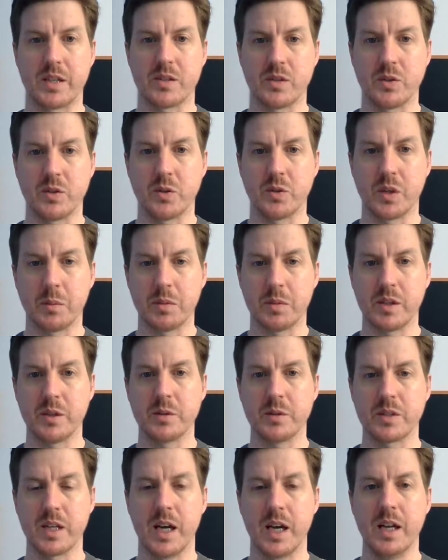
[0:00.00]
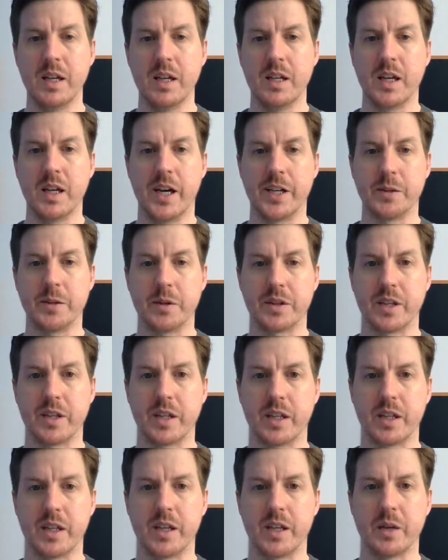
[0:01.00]
on your computer and you're
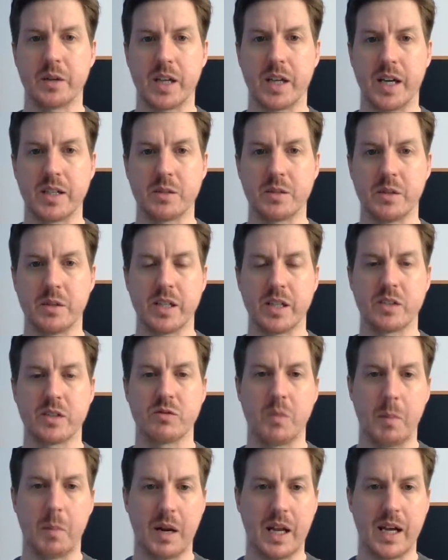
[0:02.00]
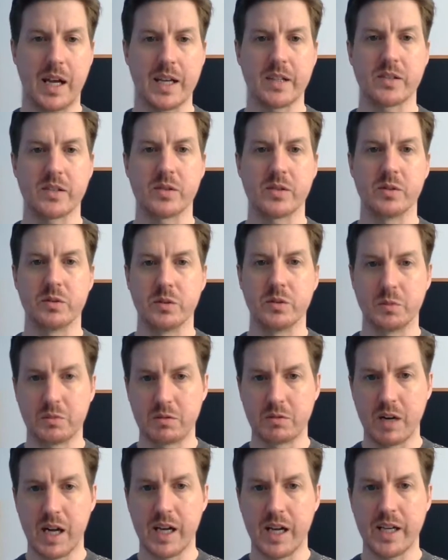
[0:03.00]
thinking, okay, do I need to replace or
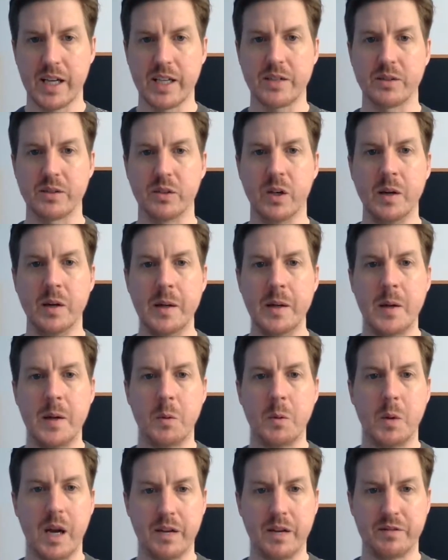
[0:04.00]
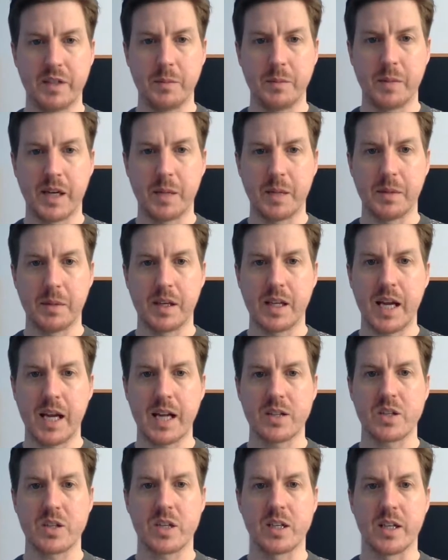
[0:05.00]
upgrade or whatever it may be?
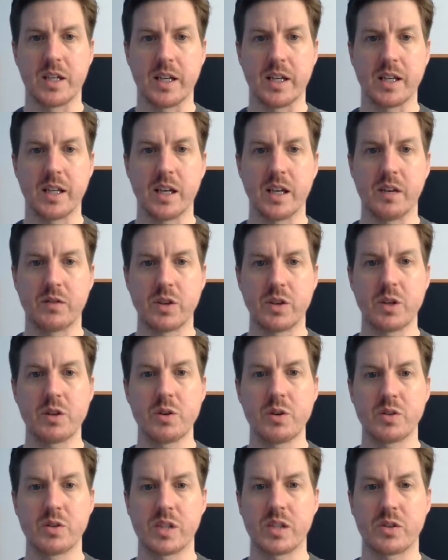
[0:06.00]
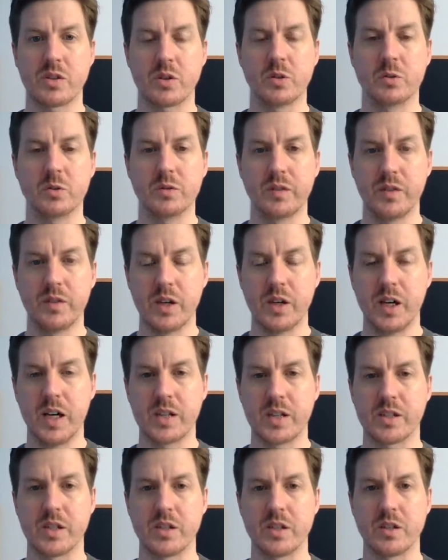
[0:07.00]
Actually, if you use this tool
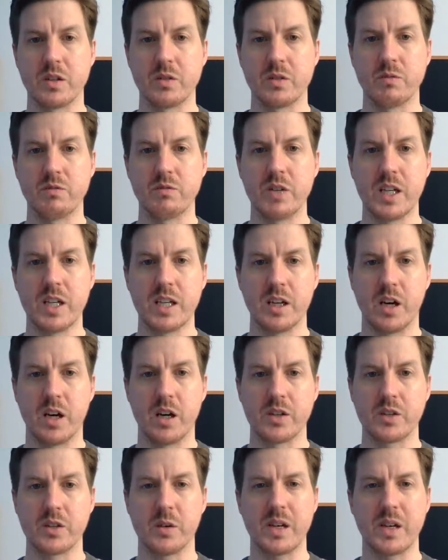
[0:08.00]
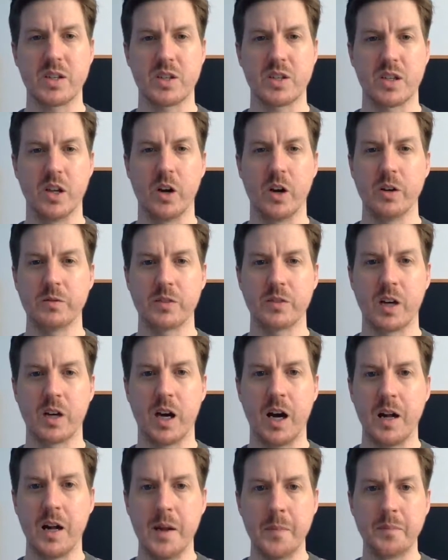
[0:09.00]
first and you realize, oh, actually, I've
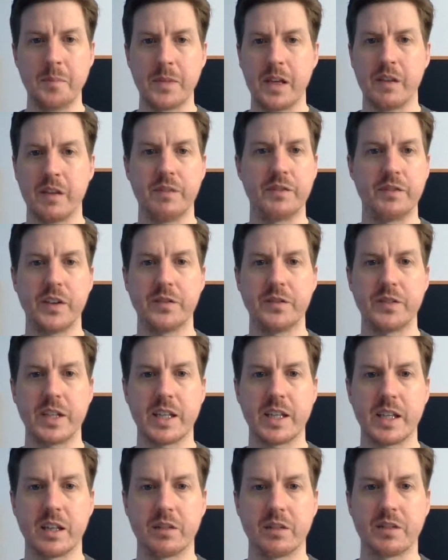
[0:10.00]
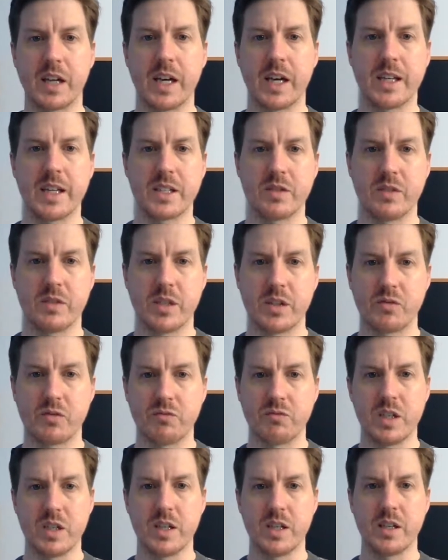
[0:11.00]
got 50 gig of data in this
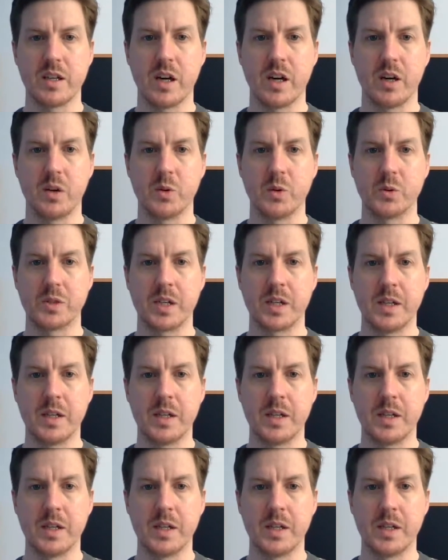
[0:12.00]
really old